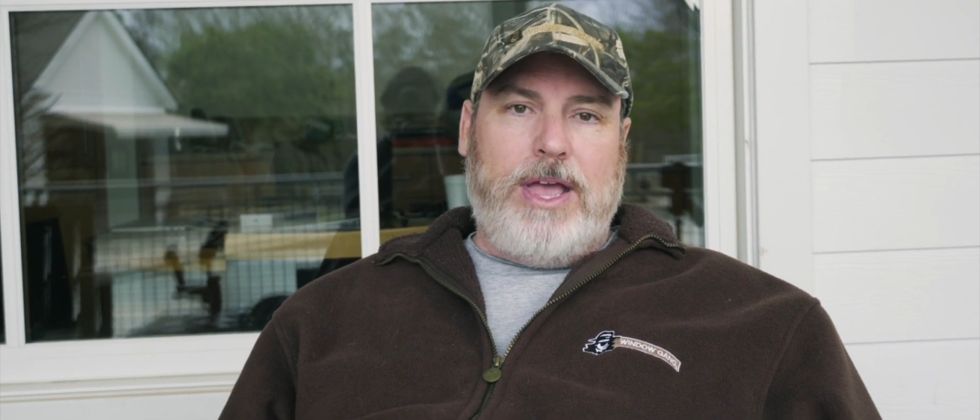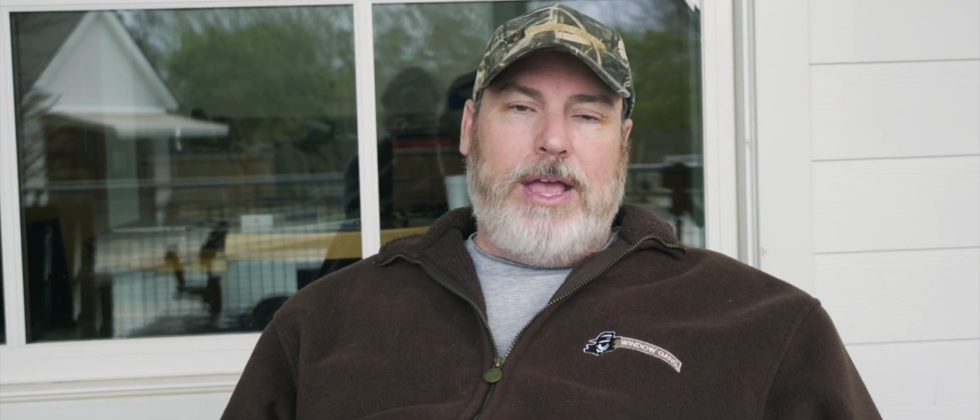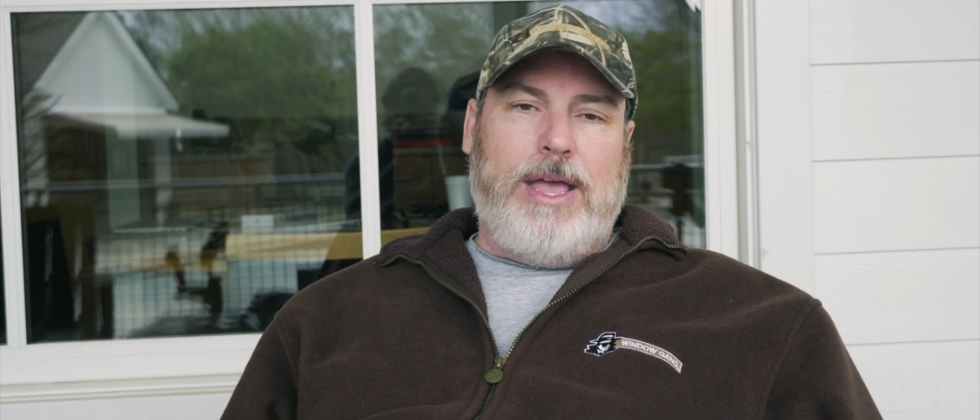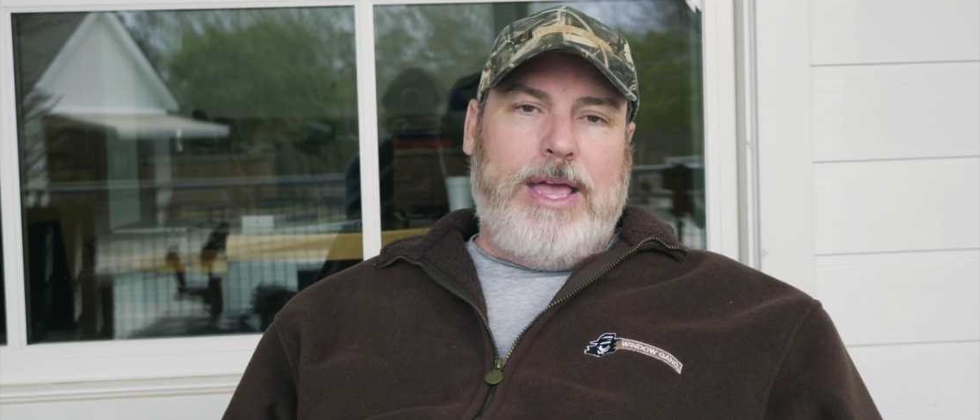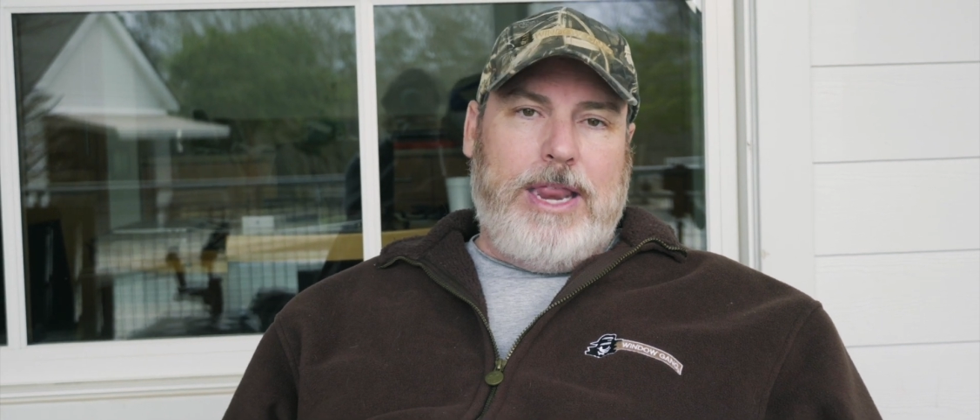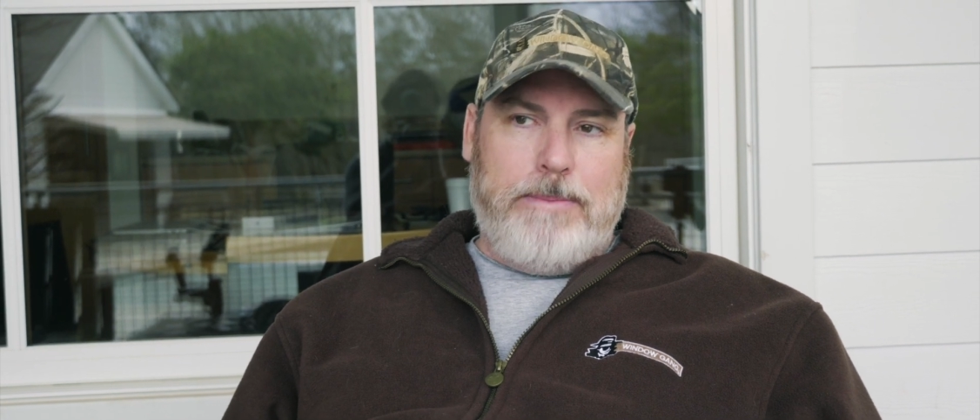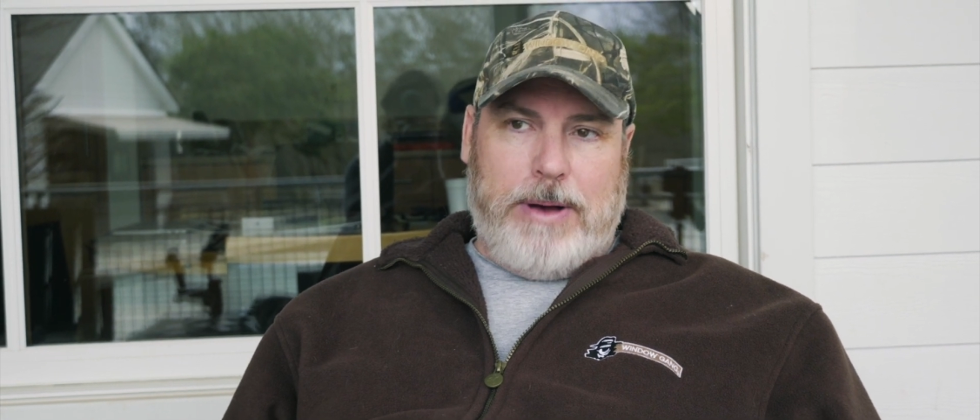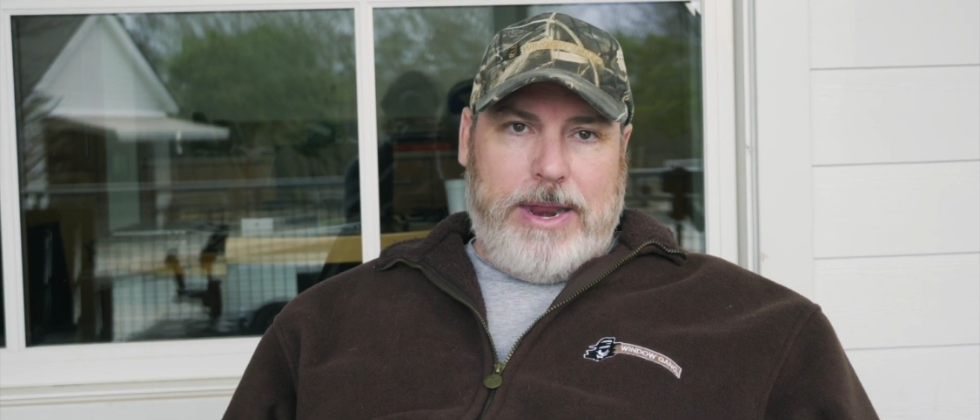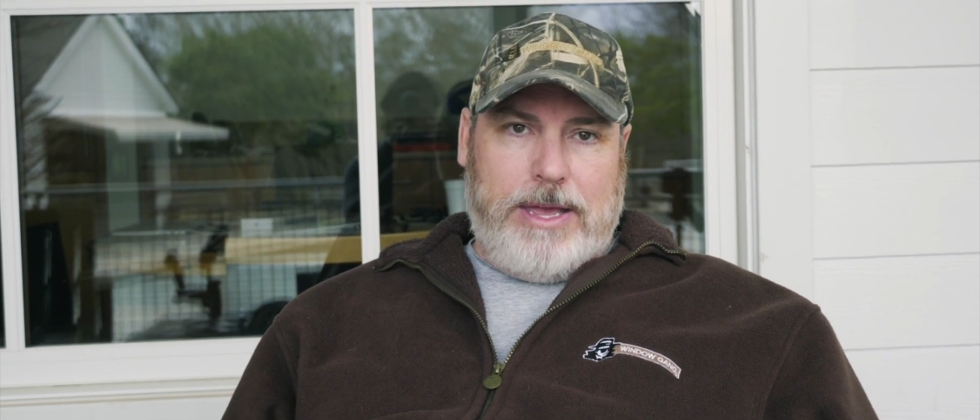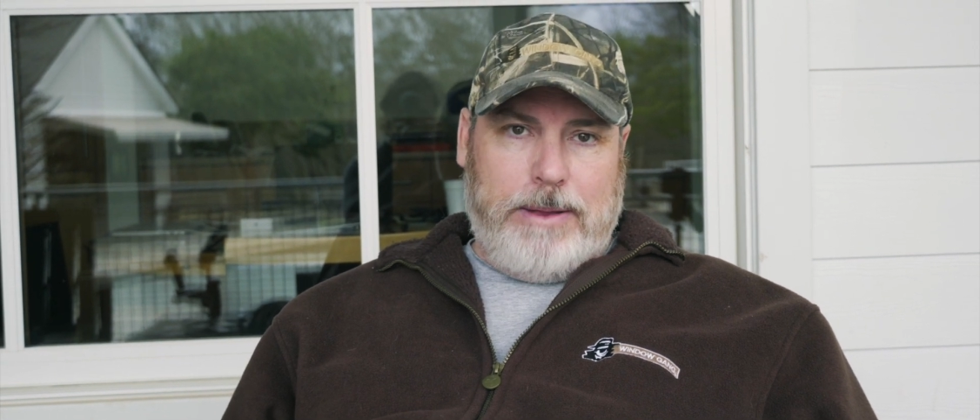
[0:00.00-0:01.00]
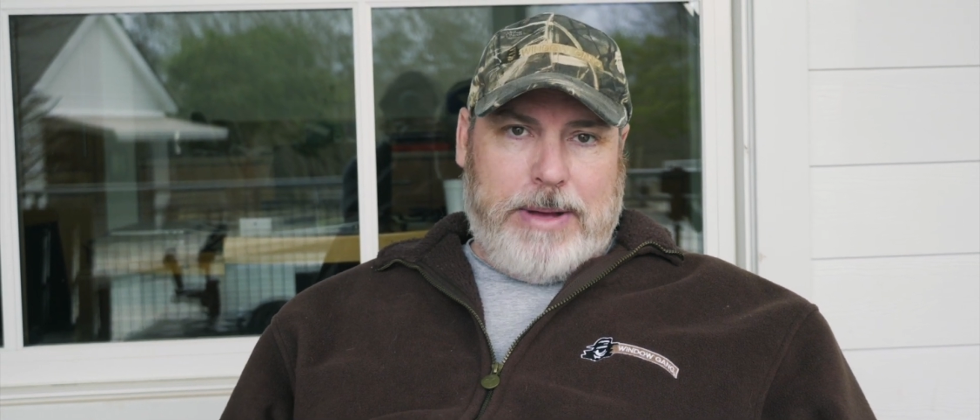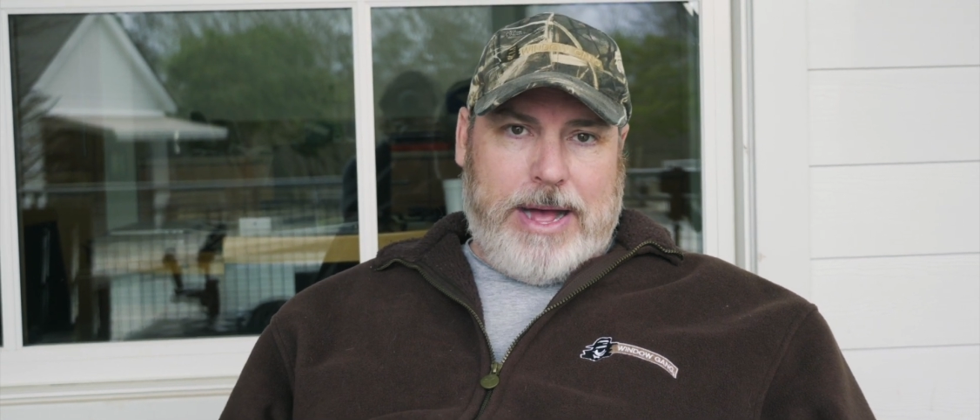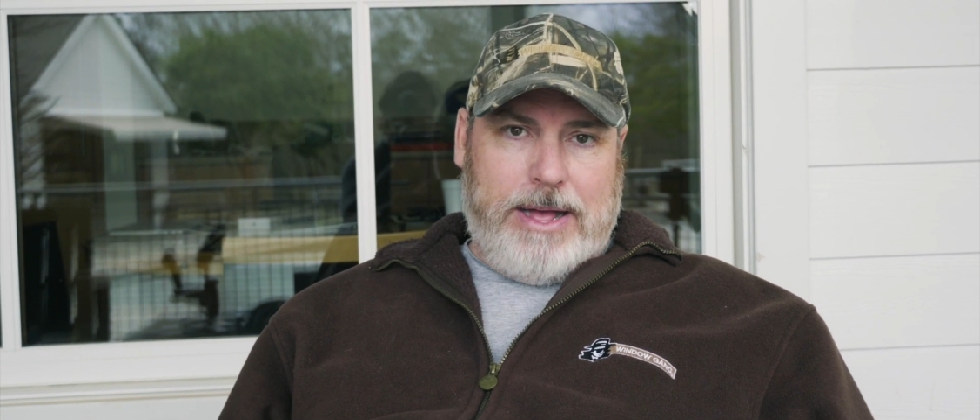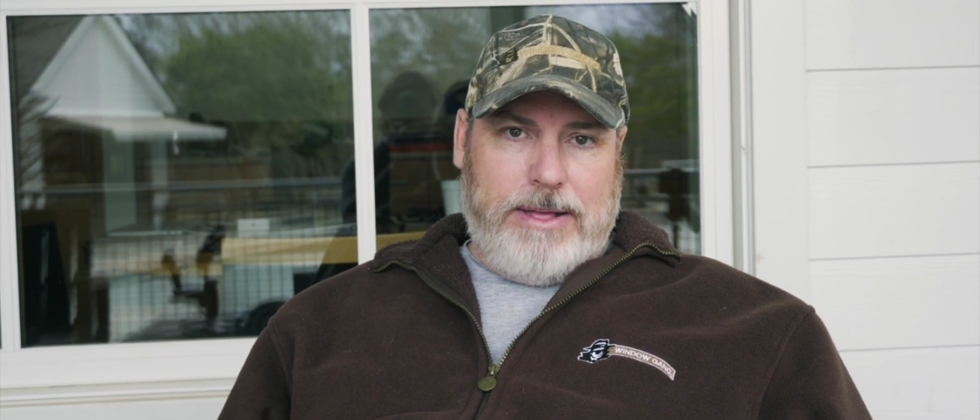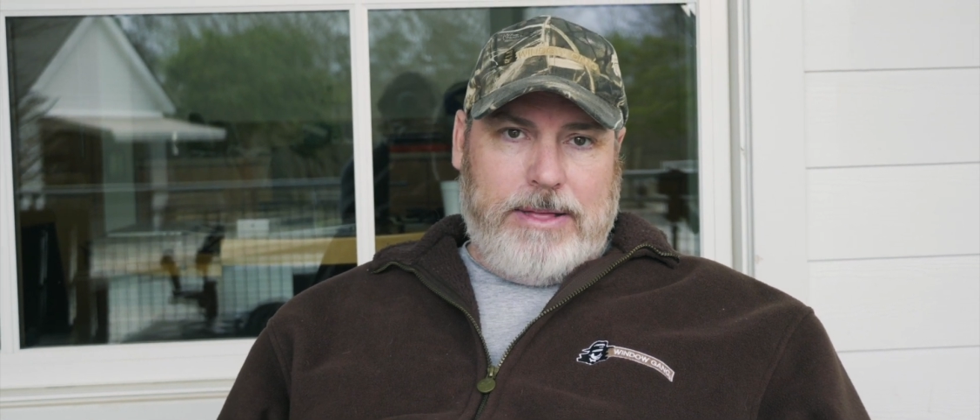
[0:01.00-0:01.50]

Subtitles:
thing anybody can buy.